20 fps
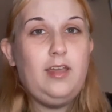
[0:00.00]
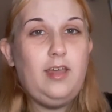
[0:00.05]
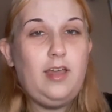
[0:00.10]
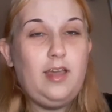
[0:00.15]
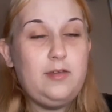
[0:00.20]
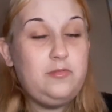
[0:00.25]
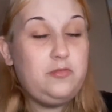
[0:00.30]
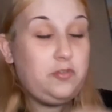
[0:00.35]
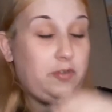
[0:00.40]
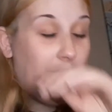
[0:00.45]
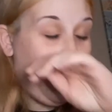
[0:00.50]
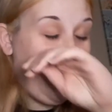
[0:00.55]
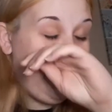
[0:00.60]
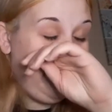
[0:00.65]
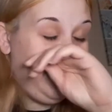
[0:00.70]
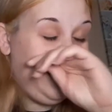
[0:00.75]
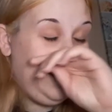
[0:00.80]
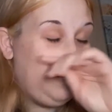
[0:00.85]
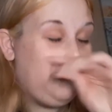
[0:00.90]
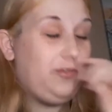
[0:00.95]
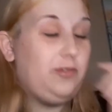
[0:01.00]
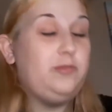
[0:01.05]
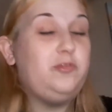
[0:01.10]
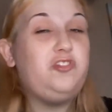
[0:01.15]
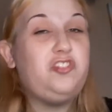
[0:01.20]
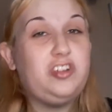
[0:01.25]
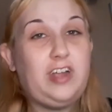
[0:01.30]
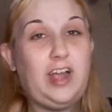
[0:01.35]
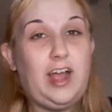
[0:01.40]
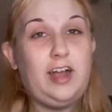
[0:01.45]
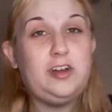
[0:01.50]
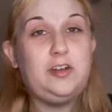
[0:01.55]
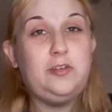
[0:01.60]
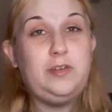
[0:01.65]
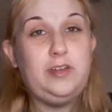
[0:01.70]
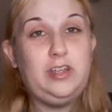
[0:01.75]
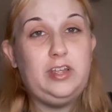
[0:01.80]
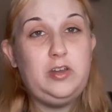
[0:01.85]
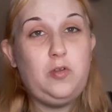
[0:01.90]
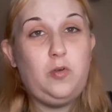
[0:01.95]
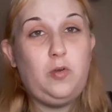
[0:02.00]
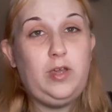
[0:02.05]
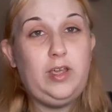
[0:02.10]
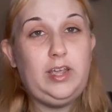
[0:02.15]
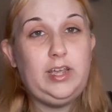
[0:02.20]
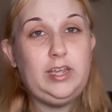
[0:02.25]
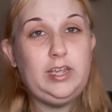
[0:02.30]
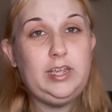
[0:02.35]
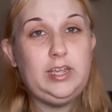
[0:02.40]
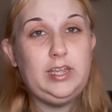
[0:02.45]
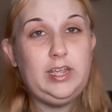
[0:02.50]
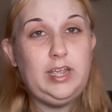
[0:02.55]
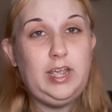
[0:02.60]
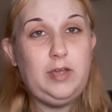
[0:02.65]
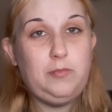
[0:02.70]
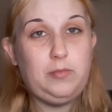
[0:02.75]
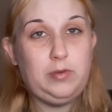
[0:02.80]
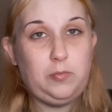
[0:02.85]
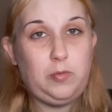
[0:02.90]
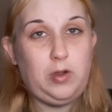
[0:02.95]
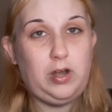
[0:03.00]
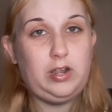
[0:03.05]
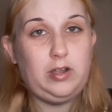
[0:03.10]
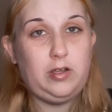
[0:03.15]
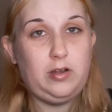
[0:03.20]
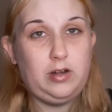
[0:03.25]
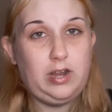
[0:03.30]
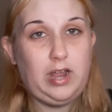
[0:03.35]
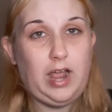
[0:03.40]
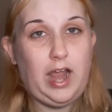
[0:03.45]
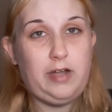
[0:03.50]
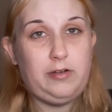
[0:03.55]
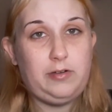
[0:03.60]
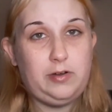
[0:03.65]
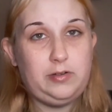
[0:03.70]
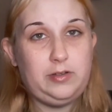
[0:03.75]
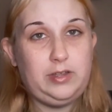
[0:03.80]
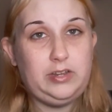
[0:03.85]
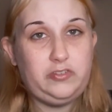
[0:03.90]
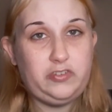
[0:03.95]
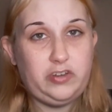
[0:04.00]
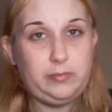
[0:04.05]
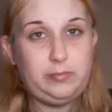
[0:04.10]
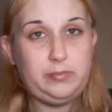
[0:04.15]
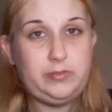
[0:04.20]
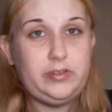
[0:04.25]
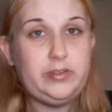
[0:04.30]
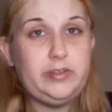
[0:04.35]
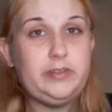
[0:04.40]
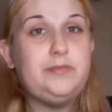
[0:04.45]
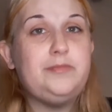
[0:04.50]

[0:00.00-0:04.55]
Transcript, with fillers: I'm traveling from Chicago, Illinois, and we want to go to Cairo, Egypt